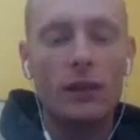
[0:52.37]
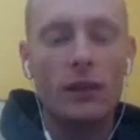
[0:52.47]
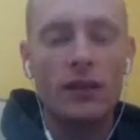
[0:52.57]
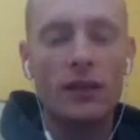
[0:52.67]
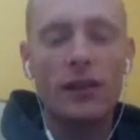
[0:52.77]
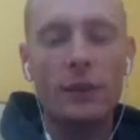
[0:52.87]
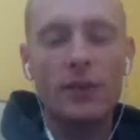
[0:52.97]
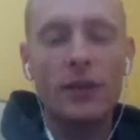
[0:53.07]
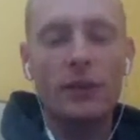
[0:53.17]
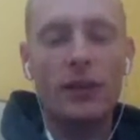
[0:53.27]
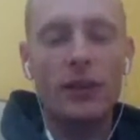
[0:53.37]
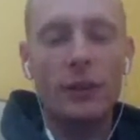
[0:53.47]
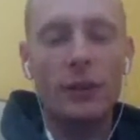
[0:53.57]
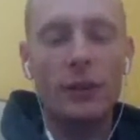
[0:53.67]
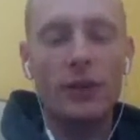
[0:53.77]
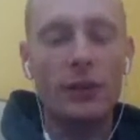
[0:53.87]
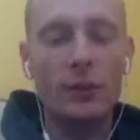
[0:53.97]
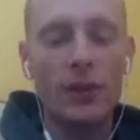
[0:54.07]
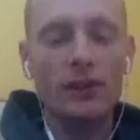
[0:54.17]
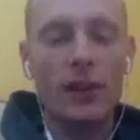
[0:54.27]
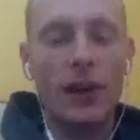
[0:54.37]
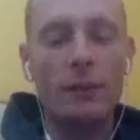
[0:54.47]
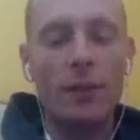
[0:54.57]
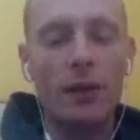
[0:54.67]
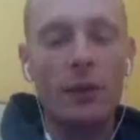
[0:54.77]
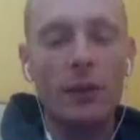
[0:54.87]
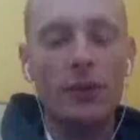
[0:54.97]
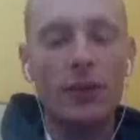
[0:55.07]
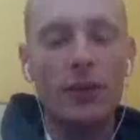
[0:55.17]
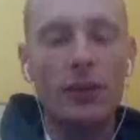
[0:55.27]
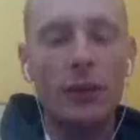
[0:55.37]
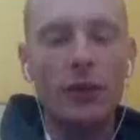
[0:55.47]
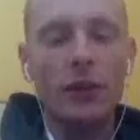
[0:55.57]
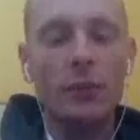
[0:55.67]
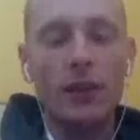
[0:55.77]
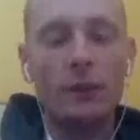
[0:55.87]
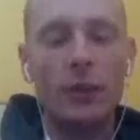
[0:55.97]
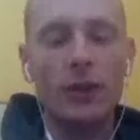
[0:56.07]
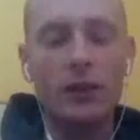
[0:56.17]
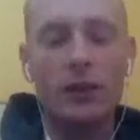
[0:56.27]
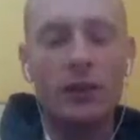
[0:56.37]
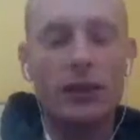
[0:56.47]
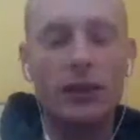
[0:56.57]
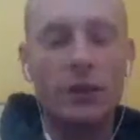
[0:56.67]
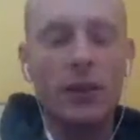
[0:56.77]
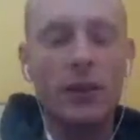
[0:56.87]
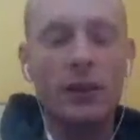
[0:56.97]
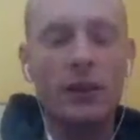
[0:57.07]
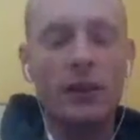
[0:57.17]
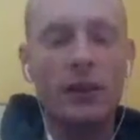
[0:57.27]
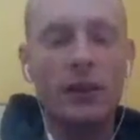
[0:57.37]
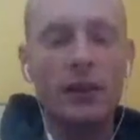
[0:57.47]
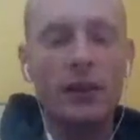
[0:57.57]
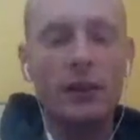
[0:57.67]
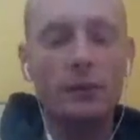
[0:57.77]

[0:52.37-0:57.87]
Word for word: This is an 90% run, so we won't see too much of that, but we will see Yoshi playable is the main thing, I think.